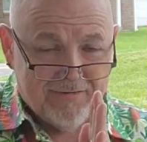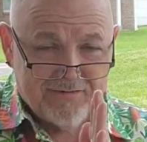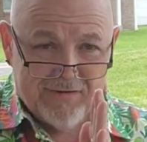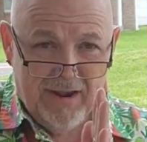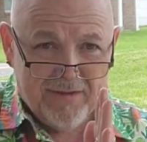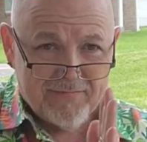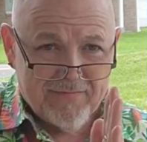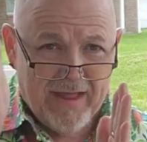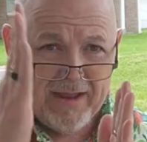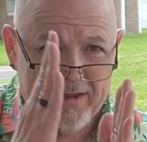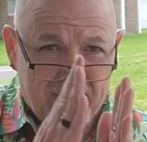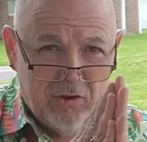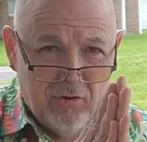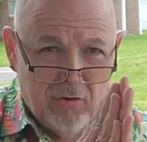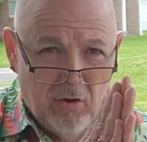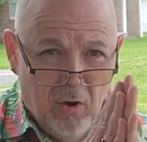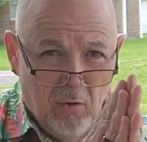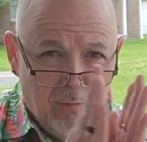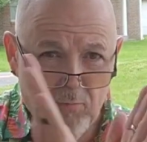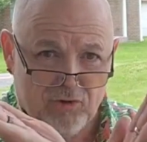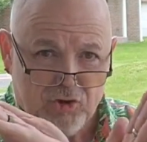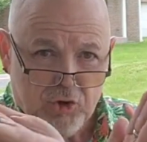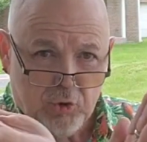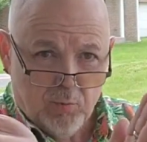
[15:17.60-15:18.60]
It's not like you
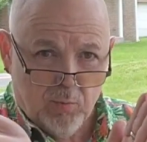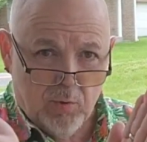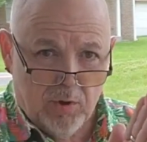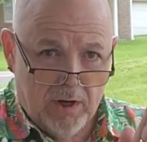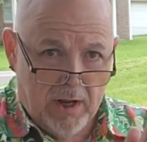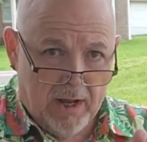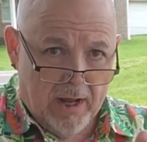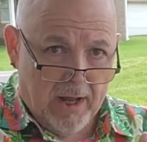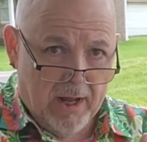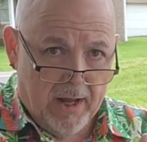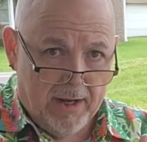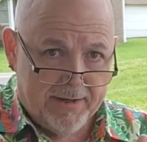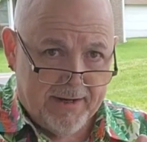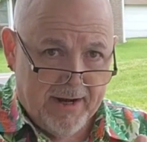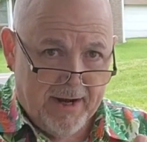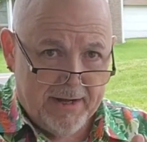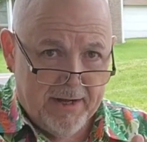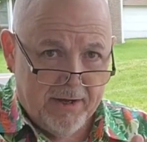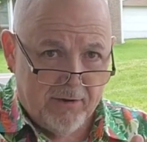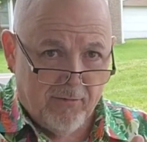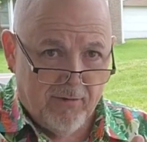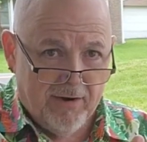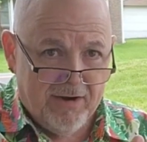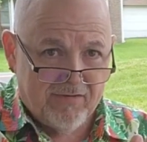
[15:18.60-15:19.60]
go, ah,
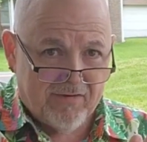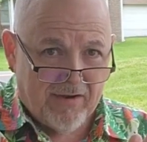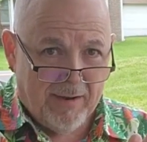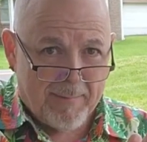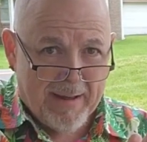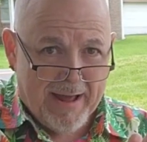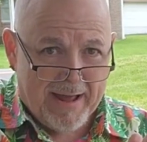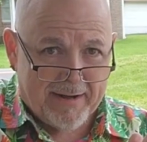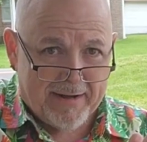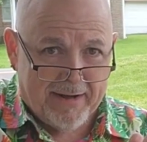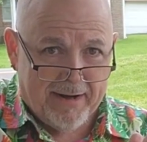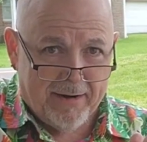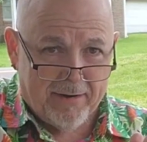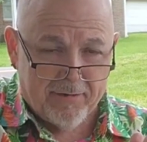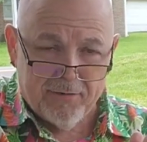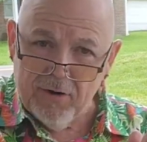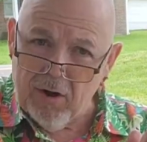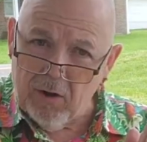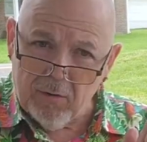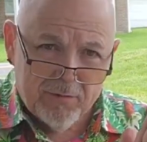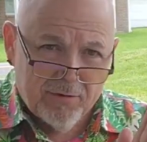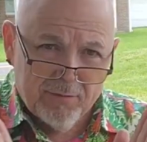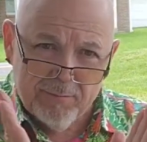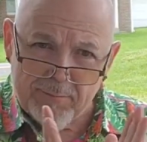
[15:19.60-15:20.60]
90 degrees, I'm out of here.
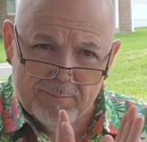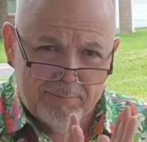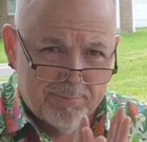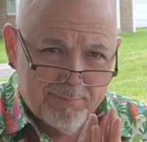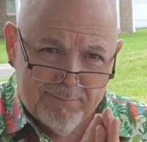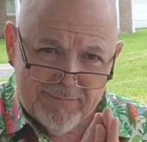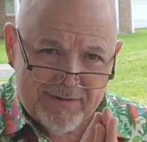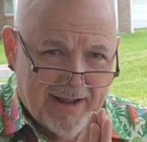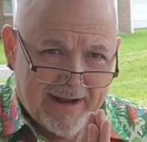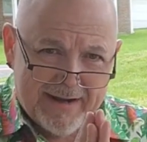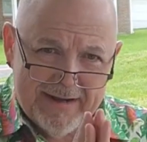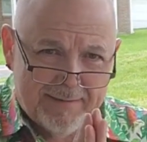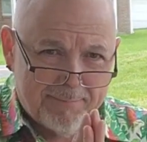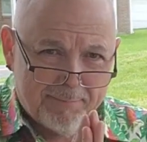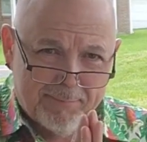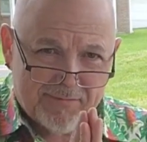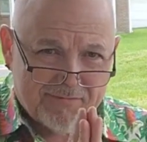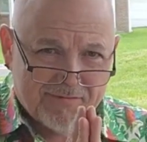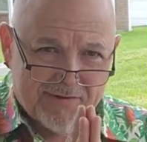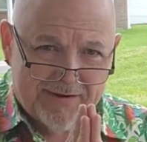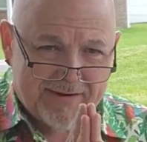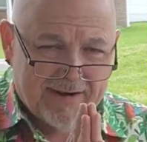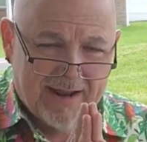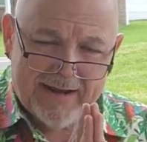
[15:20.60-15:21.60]
No, 90%,
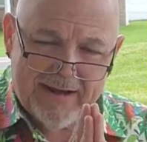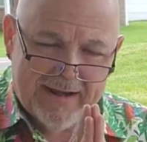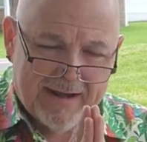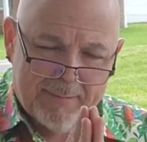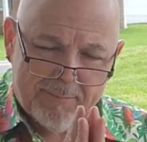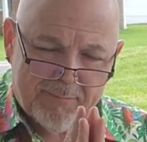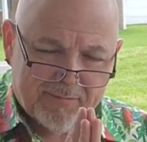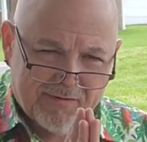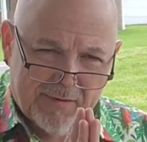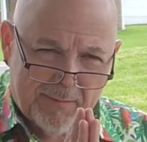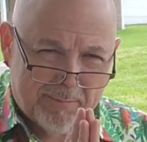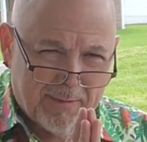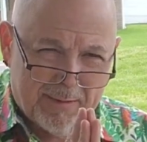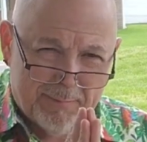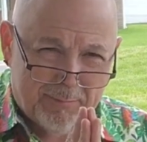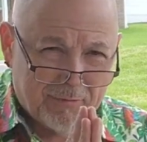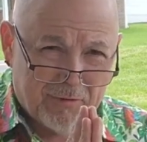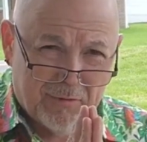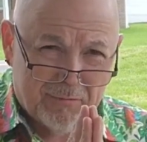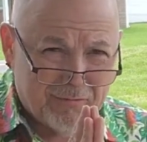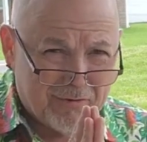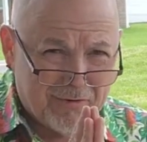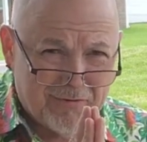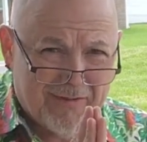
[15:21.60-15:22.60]
99% of
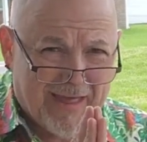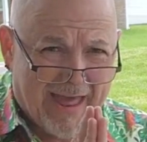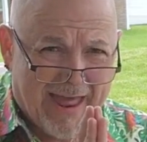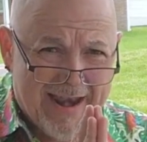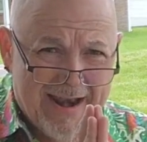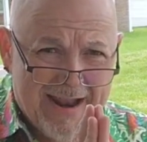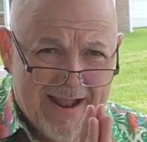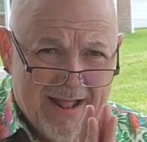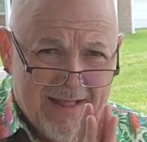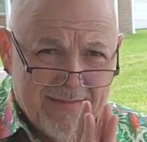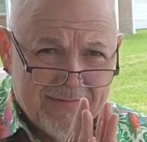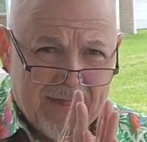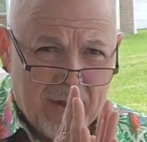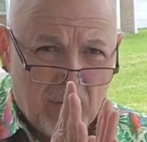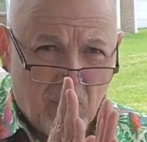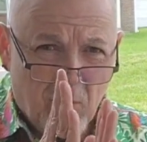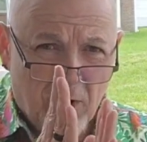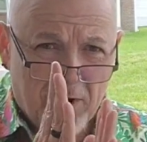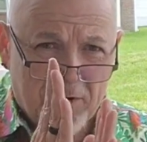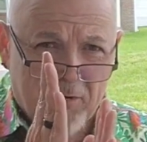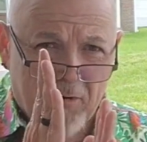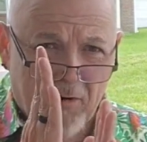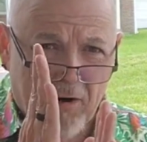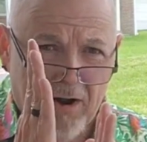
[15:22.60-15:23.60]
people don't do that. They
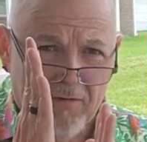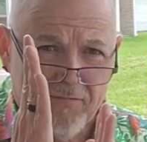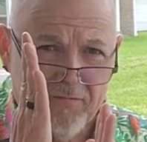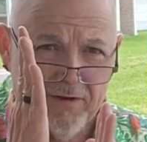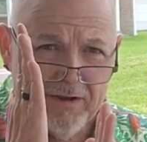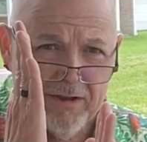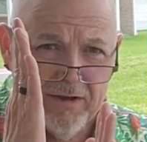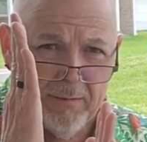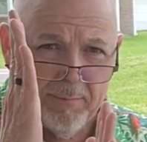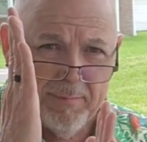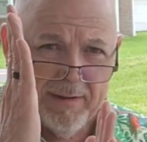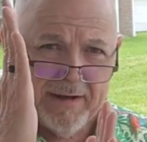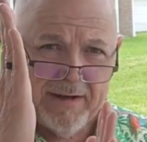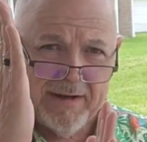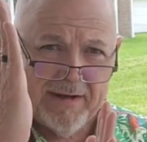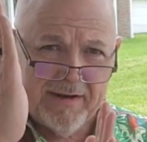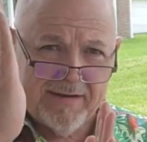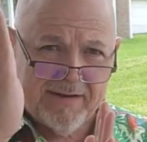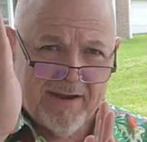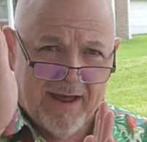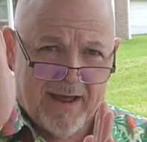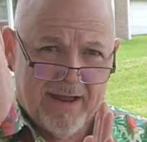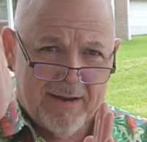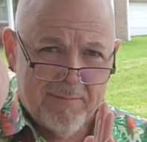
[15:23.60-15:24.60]
wander off a little bit at
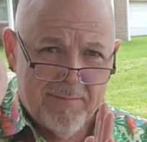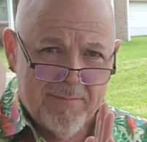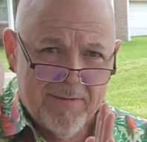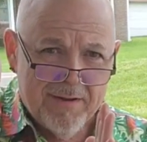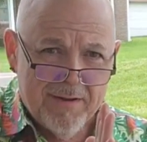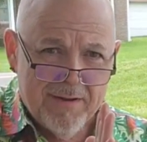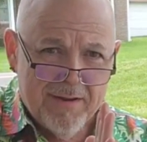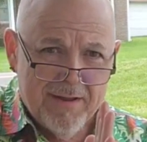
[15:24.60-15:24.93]
a time.